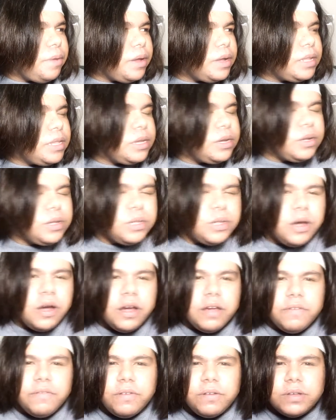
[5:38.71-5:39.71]
It's a good
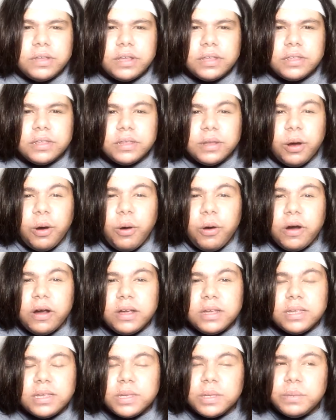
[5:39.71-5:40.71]
song at first listen. The
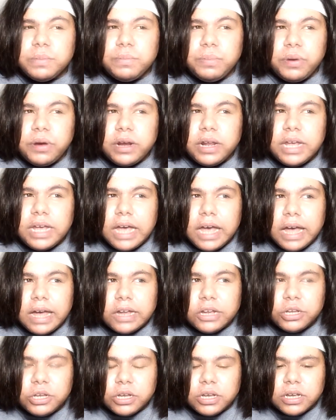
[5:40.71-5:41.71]
chorus is pretty
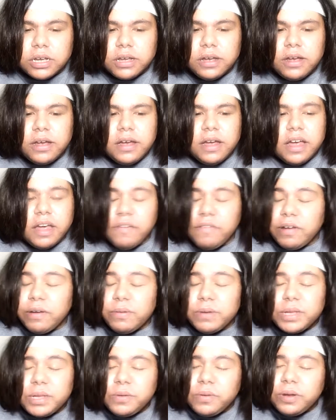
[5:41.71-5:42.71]
catchy. If I
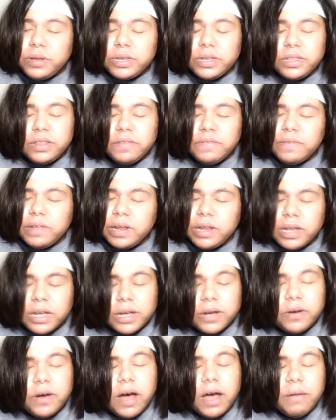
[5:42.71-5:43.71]
wasn't watching the
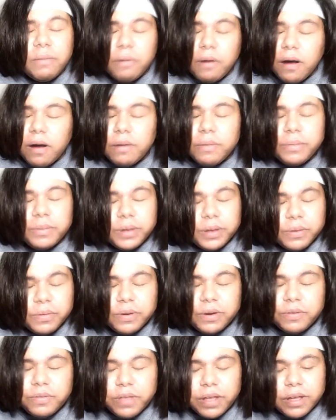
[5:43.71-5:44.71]
video, I probably
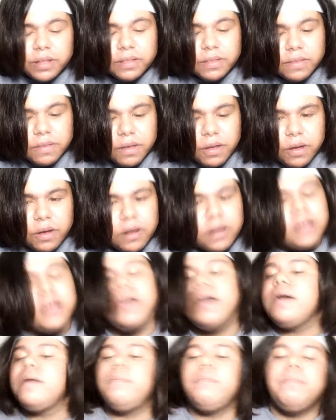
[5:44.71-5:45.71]
would have liked the song.
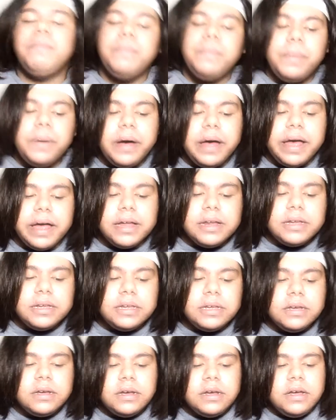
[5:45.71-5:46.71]
But,
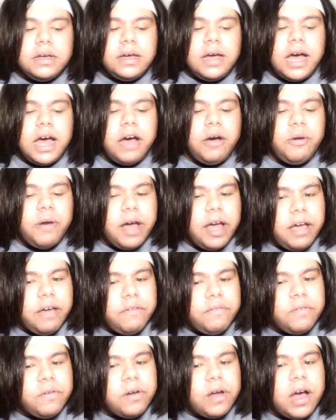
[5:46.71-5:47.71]

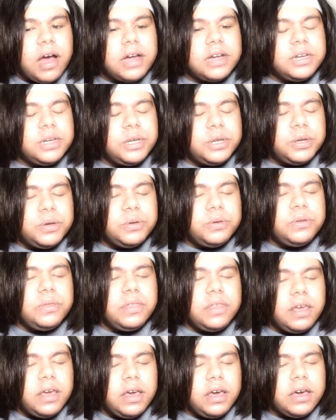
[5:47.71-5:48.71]
however, I do
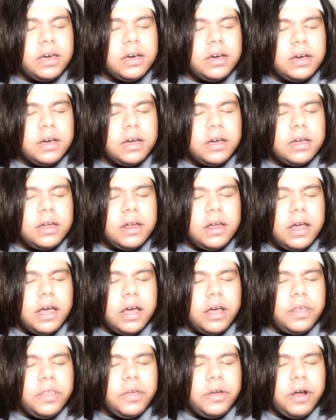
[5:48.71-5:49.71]
think
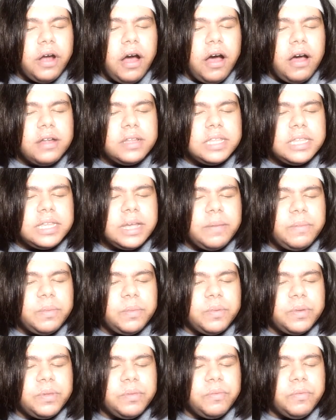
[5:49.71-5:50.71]
their concept
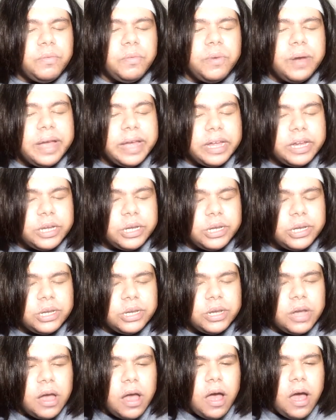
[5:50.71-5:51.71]
with
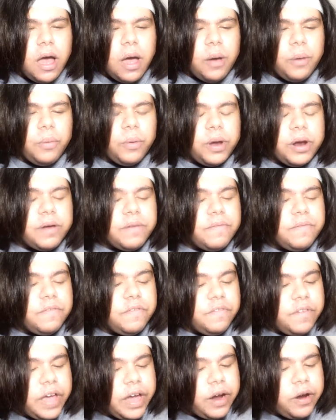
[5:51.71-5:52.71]
Witch would have
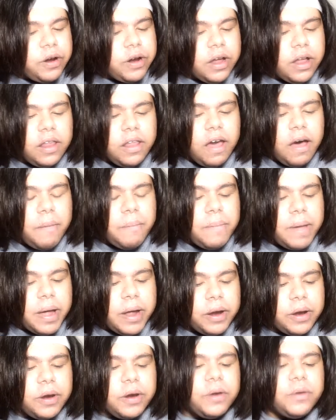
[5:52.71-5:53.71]
fared a lot
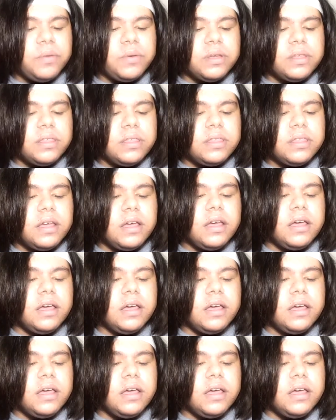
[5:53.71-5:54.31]
better with...